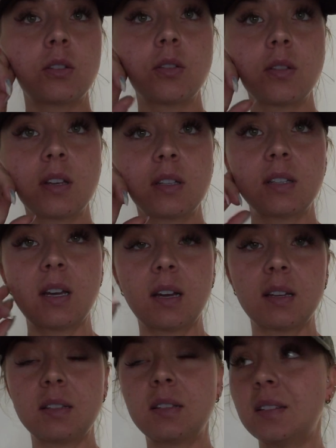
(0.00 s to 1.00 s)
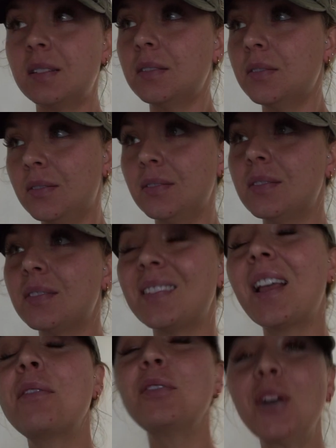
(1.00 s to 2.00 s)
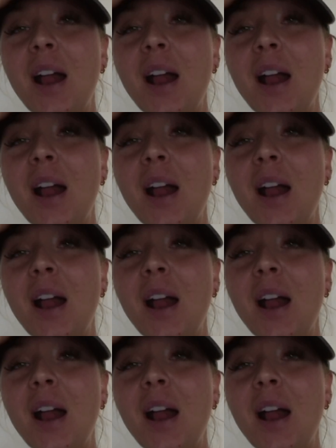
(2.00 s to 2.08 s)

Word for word: So this has never